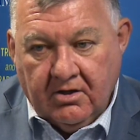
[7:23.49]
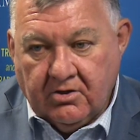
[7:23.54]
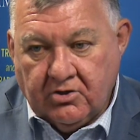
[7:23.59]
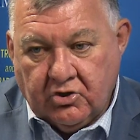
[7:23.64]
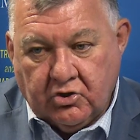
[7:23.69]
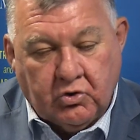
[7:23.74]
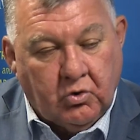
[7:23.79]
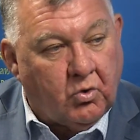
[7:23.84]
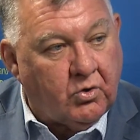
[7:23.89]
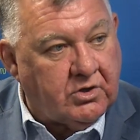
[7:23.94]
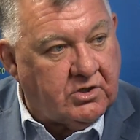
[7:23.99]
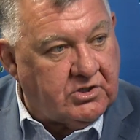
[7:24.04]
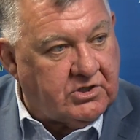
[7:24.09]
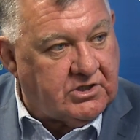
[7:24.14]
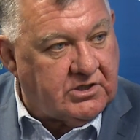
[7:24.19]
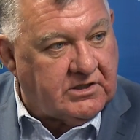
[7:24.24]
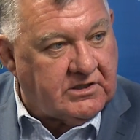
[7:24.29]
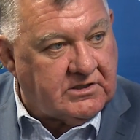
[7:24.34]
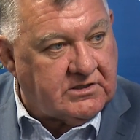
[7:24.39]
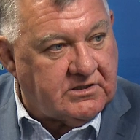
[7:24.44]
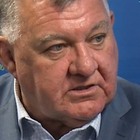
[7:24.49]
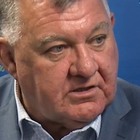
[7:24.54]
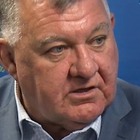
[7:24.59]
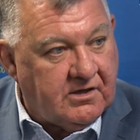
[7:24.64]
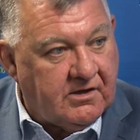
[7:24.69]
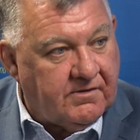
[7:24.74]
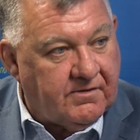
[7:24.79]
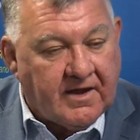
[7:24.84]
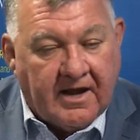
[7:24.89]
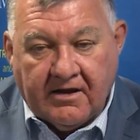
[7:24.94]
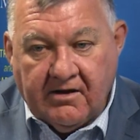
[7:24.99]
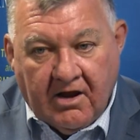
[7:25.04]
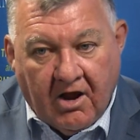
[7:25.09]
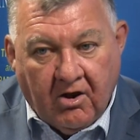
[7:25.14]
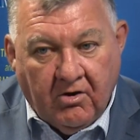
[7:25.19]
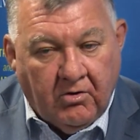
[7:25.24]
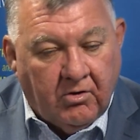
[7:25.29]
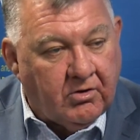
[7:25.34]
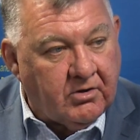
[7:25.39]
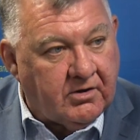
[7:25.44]
Chalk and cheese. They no
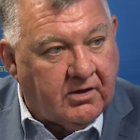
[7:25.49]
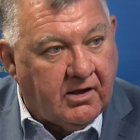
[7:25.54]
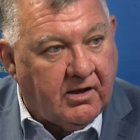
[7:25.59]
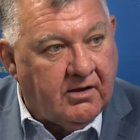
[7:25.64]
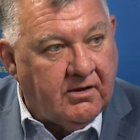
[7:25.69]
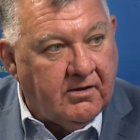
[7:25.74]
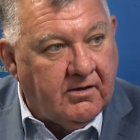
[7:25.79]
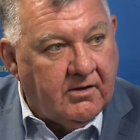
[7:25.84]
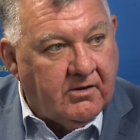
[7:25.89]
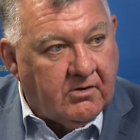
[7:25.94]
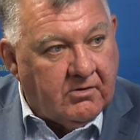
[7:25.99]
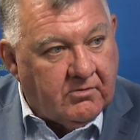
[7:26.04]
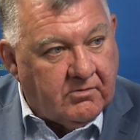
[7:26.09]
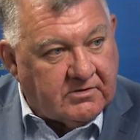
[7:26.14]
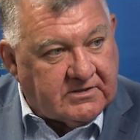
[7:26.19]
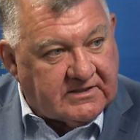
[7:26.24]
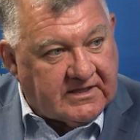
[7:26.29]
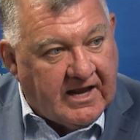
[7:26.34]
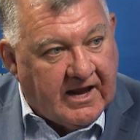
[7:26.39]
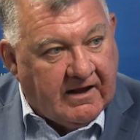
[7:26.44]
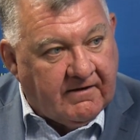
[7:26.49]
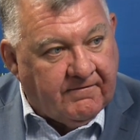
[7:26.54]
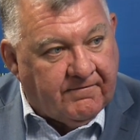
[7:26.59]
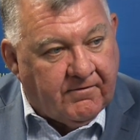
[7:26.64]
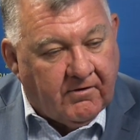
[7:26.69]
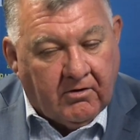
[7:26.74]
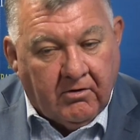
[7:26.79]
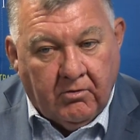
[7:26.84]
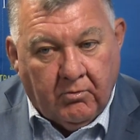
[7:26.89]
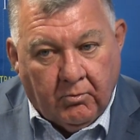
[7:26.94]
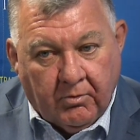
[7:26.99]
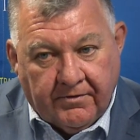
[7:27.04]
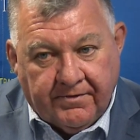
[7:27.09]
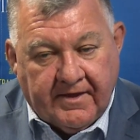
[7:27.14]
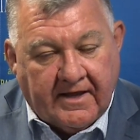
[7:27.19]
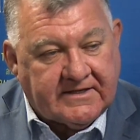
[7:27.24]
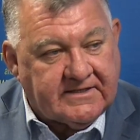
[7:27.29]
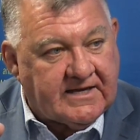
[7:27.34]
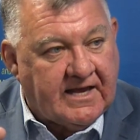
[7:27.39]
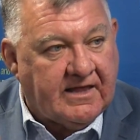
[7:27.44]
longer stand for what
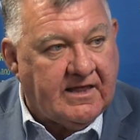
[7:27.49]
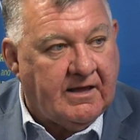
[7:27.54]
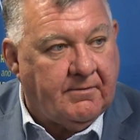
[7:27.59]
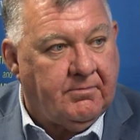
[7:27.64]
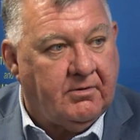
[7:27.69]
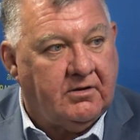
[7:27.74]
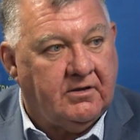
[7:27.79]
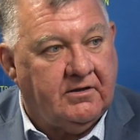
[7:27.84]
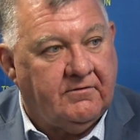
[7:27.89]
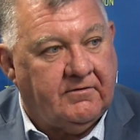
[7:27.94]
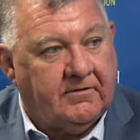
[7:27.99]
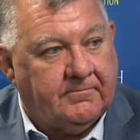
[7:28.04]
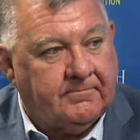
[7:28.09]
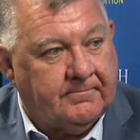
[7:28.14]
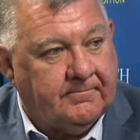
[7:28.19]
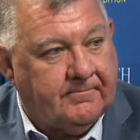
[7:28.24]
they say they believe in.